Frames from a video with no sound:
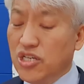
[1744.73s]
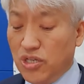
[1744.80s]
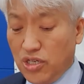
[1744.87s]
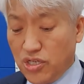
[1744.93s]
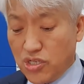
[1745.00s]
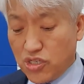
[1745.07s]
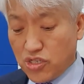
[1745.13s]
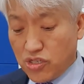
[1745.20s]

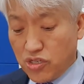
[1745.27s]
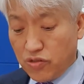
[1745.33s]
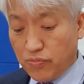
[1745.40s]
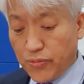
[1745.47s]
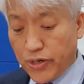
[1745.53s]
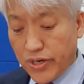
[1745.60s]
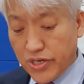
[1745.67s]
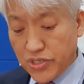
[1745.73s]

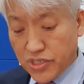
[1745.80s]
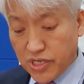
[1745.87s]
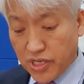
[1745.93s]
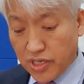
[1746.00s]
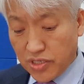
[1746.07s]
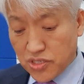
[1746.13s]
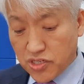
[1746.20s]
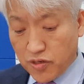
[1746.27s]

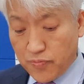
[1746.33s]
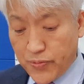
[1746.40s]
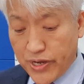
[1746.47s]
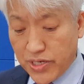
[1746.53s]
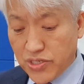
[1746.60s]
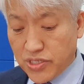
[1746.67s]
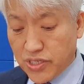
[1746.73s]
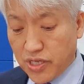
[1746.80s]

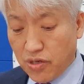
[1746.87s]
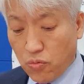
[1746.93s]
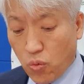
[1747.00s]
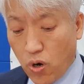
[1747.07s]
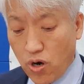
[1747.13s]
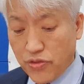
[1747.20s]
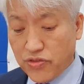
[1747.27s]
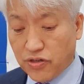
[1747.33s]
surpassing
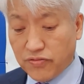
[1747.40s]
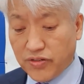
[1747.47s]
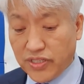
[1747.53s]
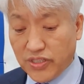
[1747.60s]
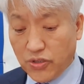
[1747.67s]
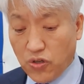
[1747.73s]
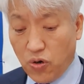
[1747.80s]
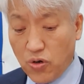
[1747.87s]
worth of
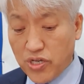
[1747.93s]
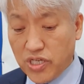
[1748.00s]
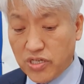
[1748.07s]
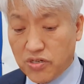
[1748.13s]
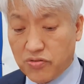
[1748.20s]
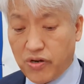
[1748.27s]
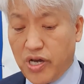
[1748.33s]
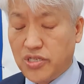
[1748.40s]
knowing
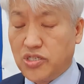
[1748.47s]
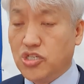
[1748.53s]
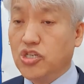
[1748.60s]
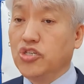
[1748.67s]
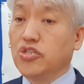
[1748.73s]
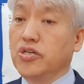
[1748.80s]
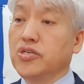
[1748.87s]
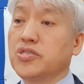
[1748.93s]
Christ
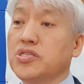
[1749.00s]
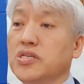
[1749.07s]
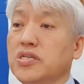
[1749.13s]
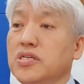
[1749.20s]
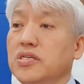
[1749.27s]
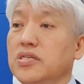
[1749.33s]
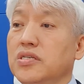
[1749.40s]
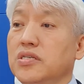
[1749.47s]
Jesus.
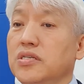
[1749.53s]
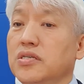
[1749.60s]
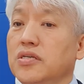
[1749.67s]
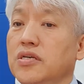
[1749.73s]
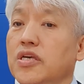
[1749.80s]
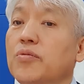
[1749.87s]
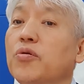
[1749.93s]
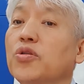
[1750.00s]

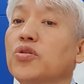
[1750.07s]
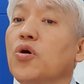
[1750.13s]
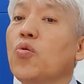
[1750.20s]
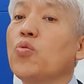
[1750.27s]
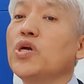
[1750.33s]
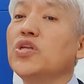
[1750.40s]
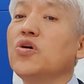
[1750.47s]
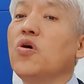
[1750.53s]
Even though
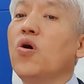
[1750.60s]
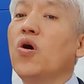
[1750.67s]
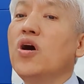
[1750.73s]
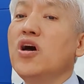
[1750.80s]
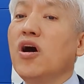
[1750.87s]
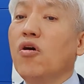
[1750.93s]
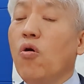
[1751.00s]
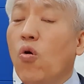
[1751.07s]
we know
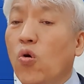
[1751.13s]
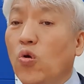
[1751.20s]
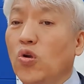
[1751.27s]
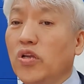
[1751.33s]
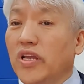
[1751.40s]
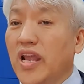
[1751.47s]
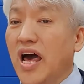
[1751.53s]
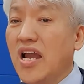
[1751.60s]
all
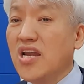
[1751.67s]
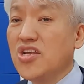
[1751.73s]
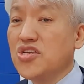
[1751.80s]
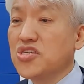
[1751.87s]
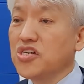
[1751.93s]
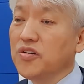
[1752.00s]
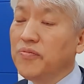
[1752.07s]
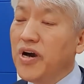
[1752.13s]
knowledge
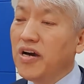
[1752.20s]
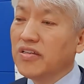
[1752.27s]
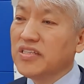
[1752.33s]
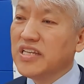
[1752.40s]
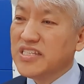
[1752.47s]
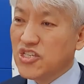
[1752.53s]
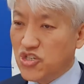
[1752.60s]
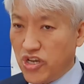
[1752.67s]

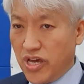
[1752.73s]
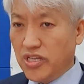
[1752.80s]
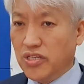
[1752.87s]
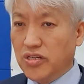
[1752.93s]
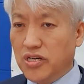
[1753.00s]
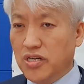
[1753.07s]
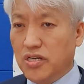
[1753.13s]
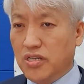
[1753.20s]
about
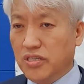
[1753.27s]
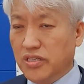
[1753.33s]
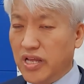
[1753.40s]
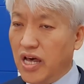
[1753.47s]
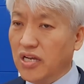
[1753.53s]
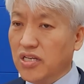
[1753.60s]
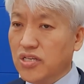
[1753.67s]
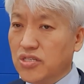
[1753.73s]
general
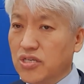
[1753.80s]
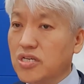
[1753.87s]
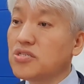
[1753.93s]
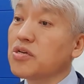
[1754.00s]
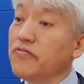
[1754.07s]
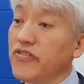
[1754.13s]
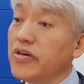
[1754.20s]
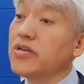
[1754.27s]
knowledge is a
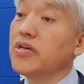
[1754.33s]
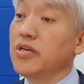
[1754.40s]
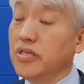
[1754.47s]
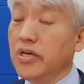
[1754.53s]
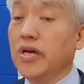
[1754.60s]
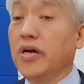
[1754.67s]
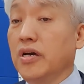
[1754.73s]
very,